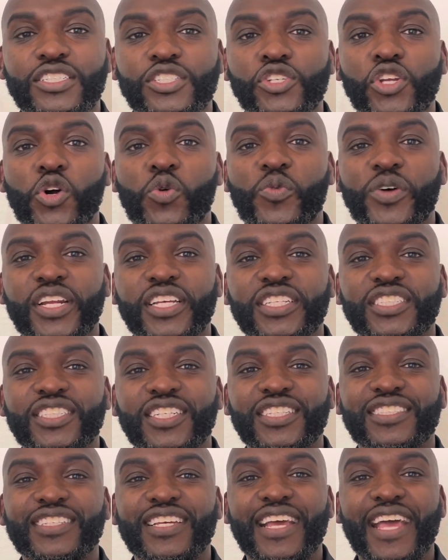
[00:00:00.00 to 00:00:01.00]
you don't want to
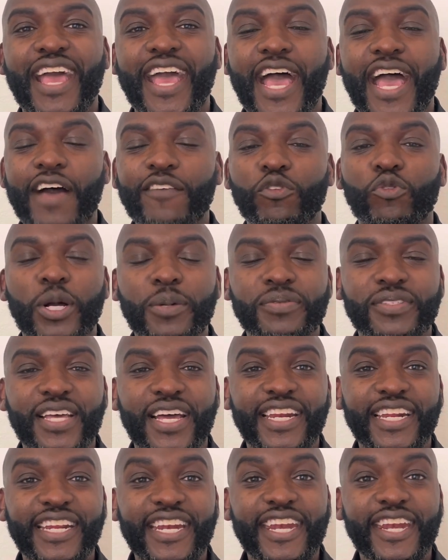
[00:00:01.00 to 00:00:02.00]
just have a
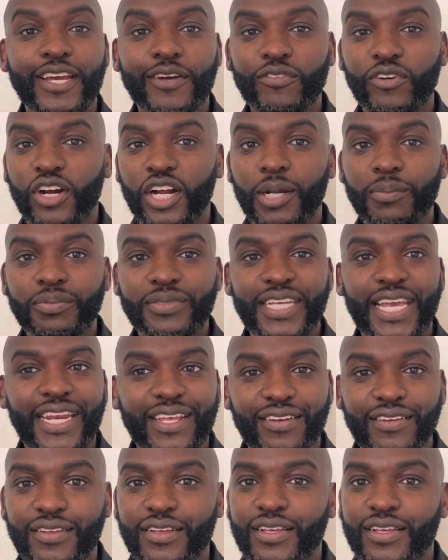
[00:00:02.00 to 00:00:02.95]
website and never update it.